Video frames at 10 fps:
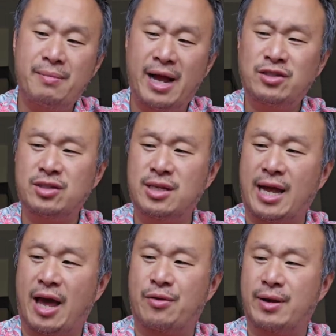Magic the
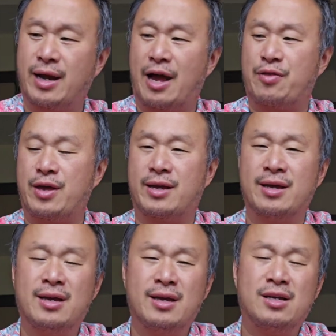Gathering, I think,
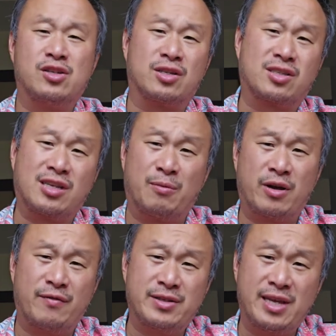took
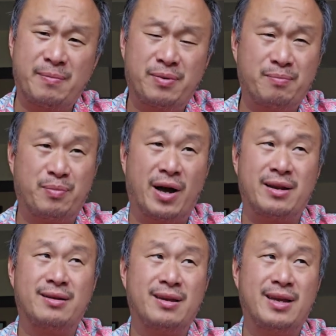somewhat of a dip,
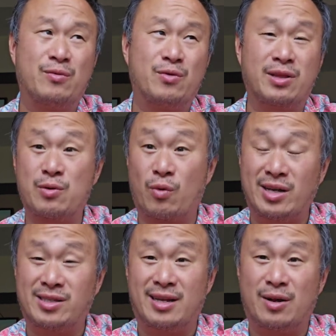but it really
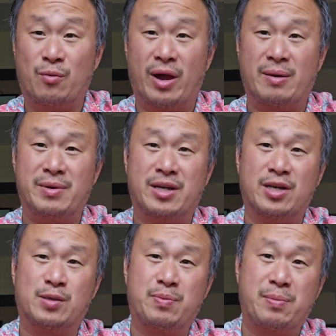wasn't in a way
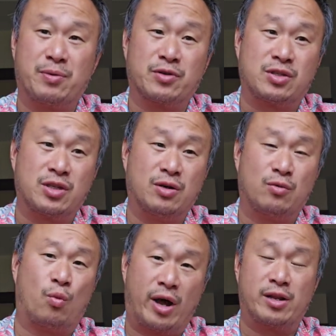because people still
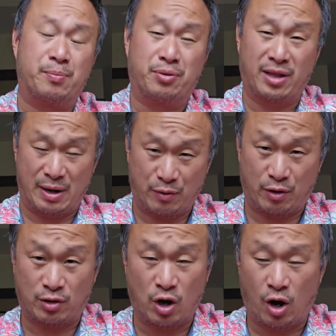wanted to play with
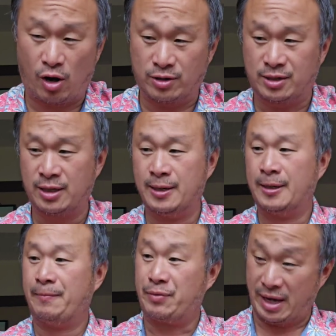their cards.
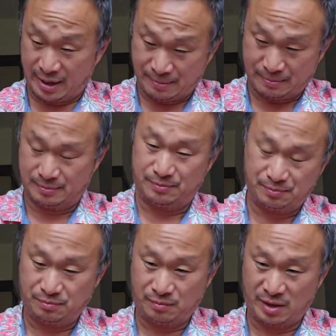They
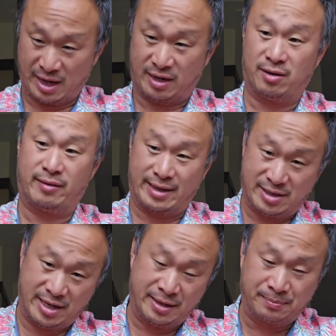
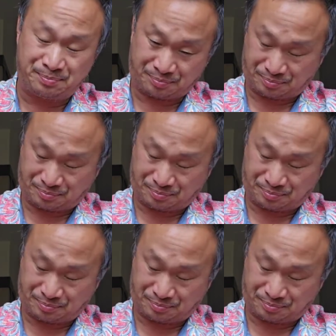collected.